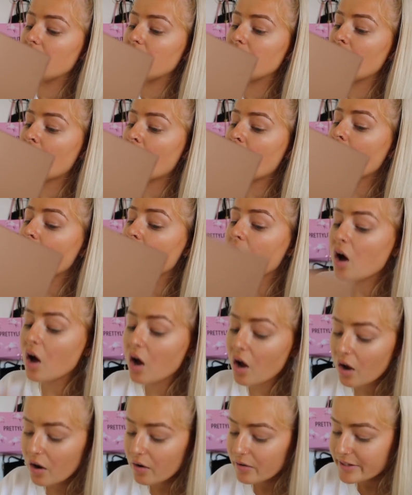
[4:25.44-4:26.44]

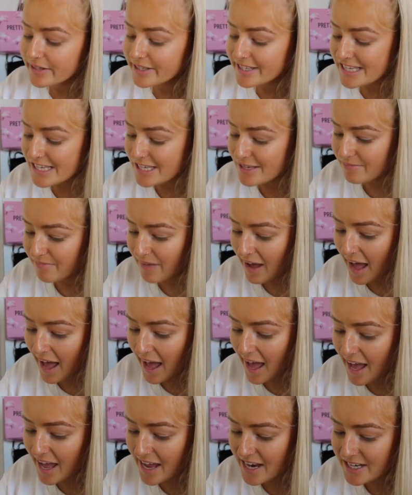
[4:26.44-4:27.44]
No, it's
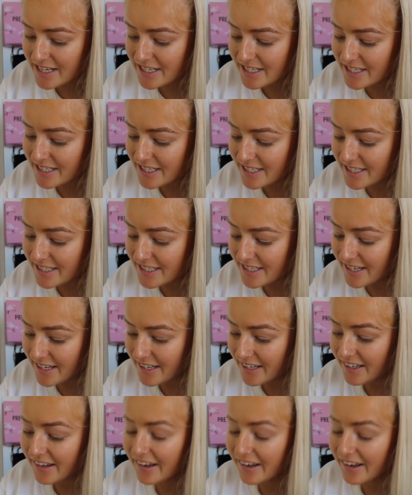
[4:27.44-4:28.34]
smashed.